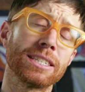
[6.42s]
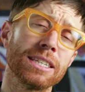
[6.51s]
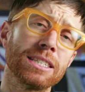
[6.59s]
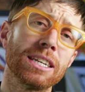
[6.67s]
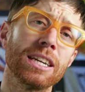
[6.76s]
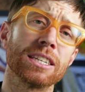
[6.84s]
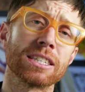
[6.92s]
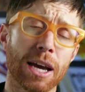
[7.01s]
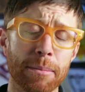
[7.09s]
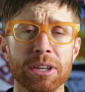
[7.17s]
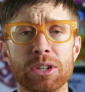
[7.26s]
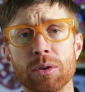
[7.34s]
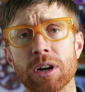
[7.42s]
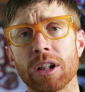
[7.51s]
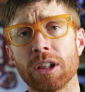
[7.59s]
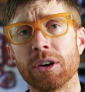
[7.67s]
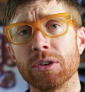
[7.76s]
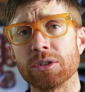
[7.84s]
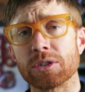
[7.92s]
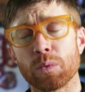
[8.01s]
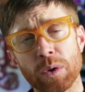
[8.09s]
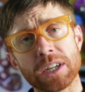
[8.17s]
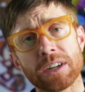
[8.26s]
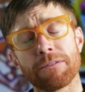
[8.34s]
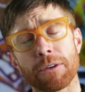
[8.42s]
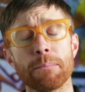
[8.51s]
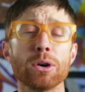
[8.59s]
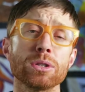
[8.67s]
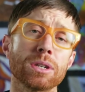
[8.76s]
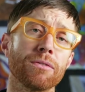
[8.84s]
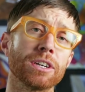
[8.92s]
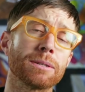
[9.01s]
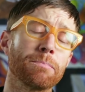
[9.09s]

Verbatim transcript: season is coming to a close, which for most of us